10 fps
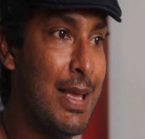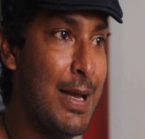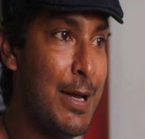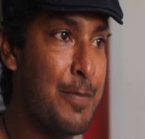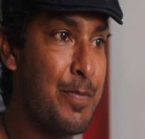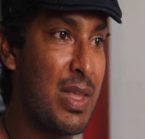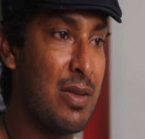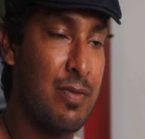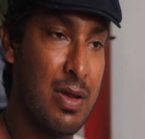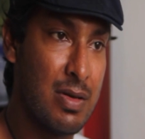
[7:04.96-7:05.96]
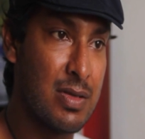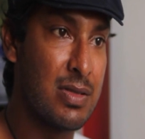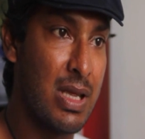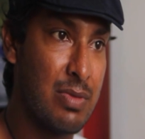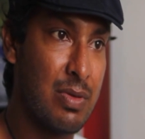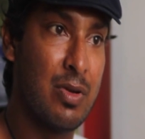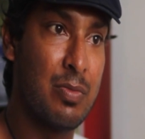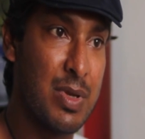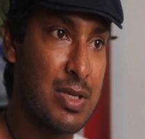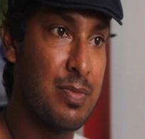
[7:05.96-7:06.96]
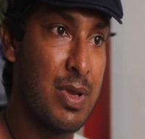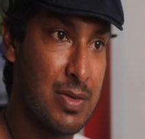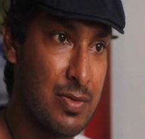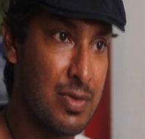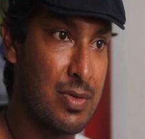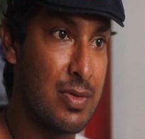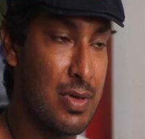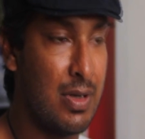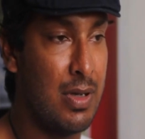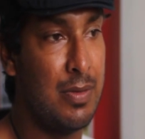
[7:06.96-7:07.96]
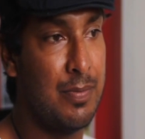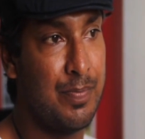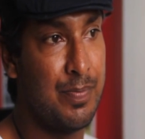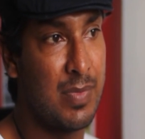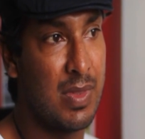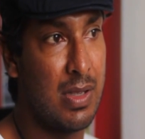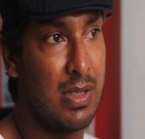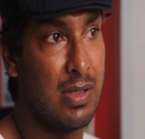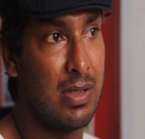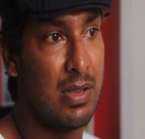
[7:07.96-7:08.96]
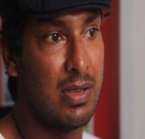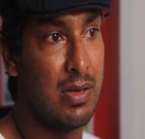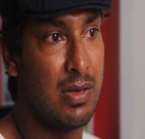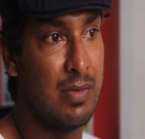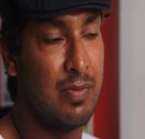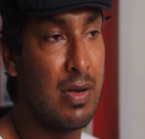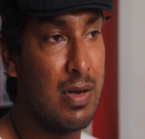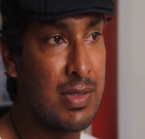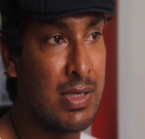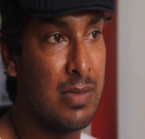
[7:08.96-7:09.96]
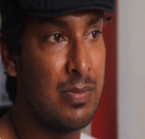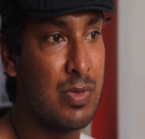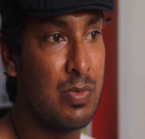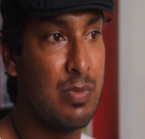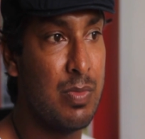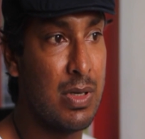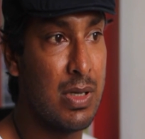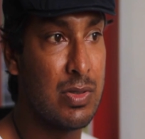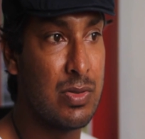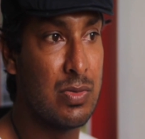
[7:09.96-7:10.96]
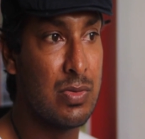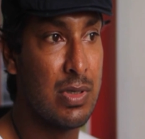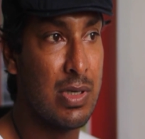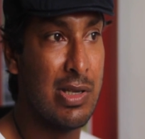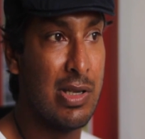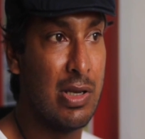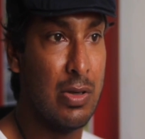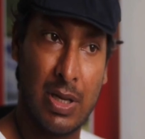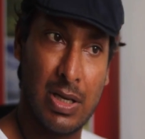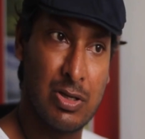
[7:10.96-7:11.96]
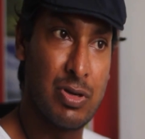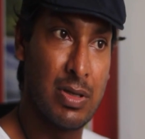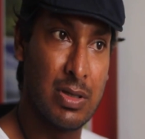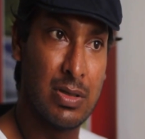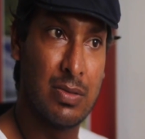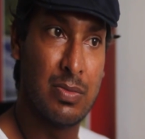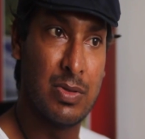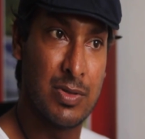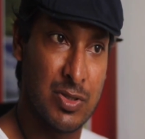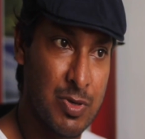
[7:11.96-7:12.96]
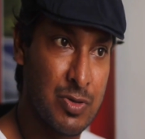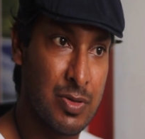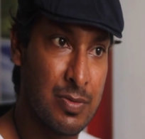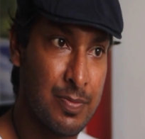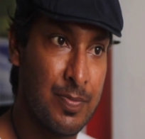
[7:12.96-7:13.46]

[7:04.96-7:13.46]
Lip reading: at various times we've got mixed messages. At various times we've been asked to look at each other with suspicion.